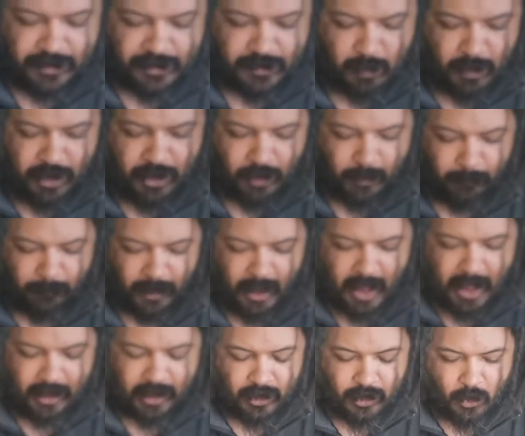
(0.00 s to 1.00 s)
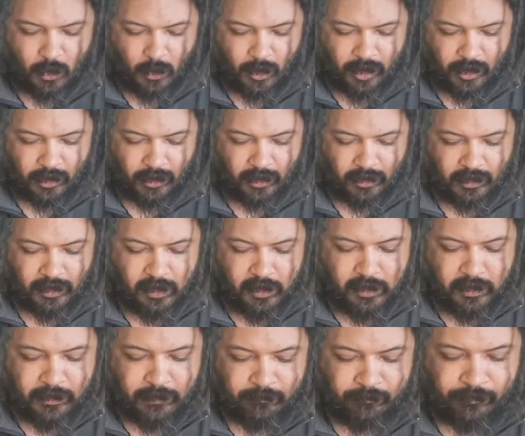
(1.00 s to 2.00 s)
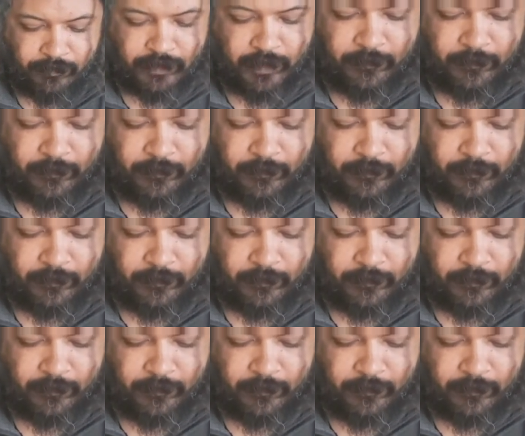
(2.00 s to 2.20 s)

when you're applying a coil. The